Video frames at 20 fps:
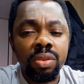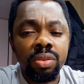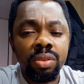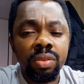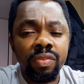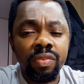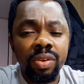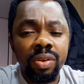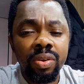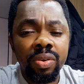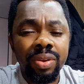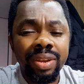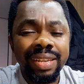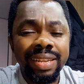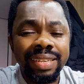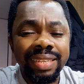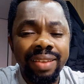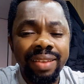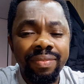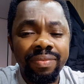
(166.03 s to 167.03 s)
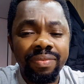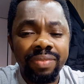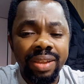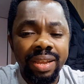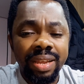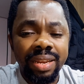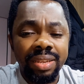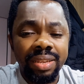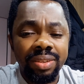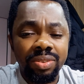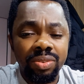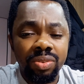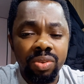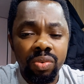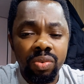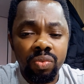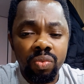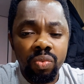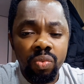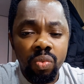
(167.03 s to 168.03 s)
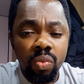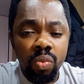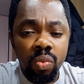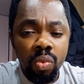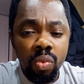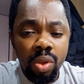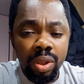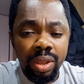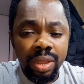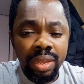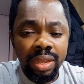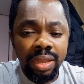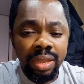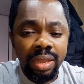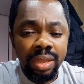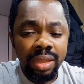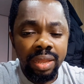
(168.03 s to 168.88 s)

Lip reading: So if your condenser fan is not working